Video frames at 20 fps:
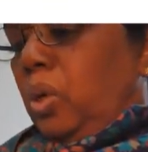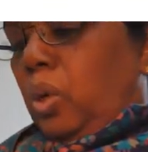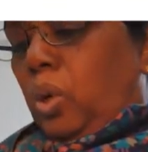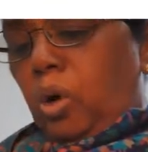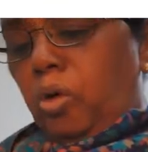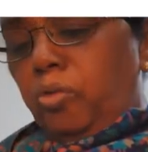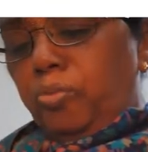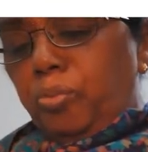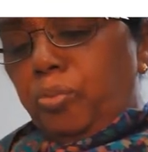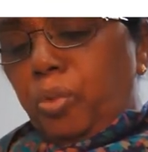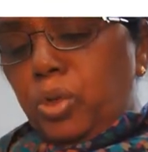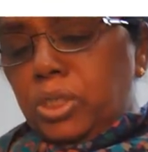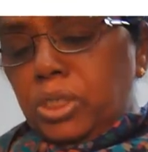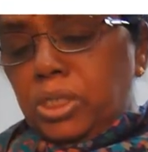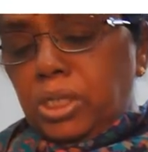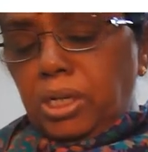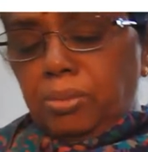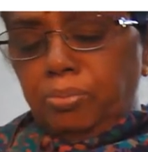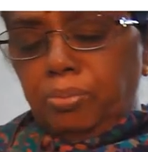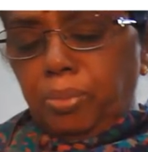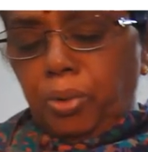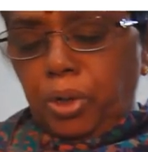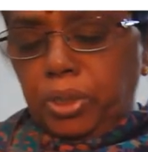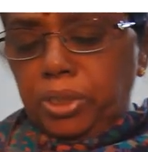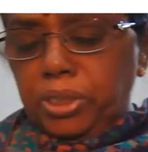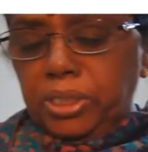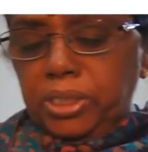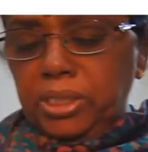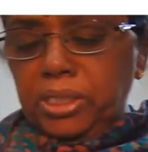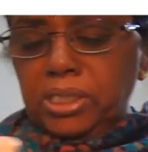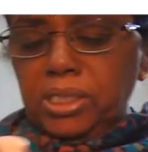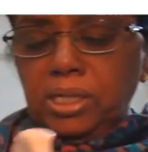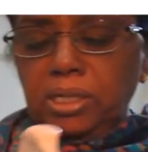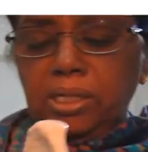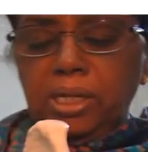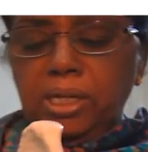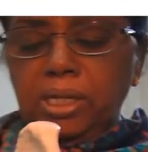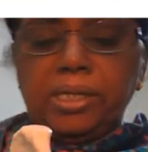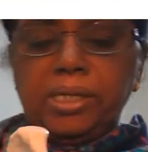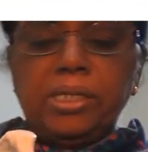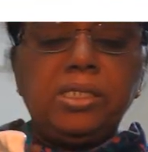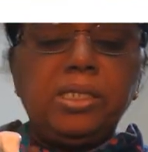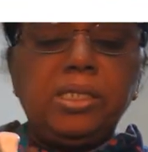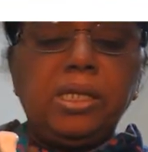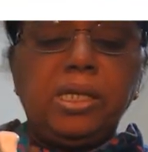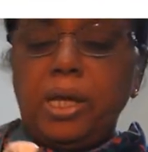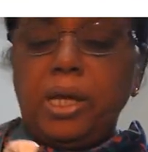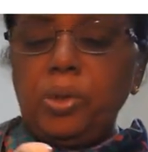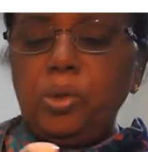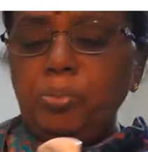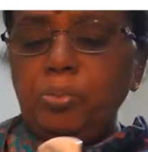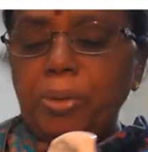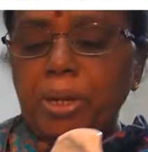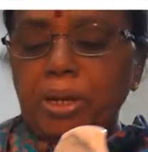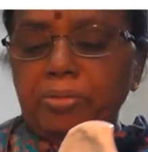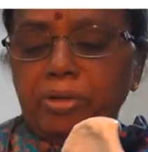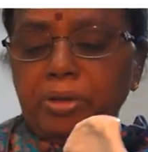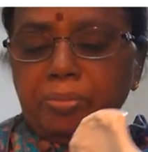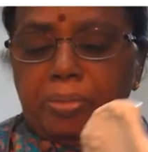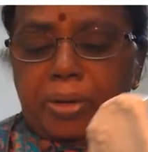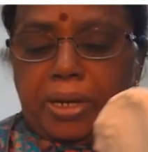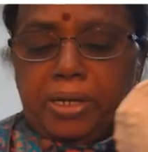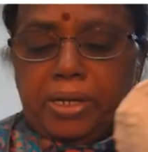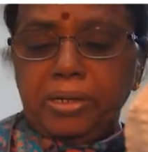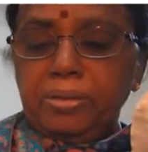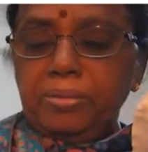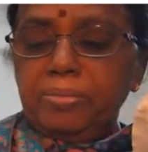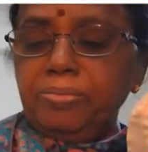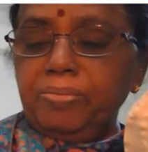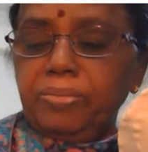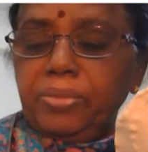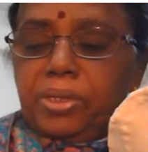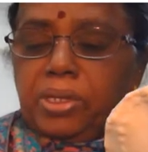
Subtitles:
of most importance, that is the narrow pelvic plane.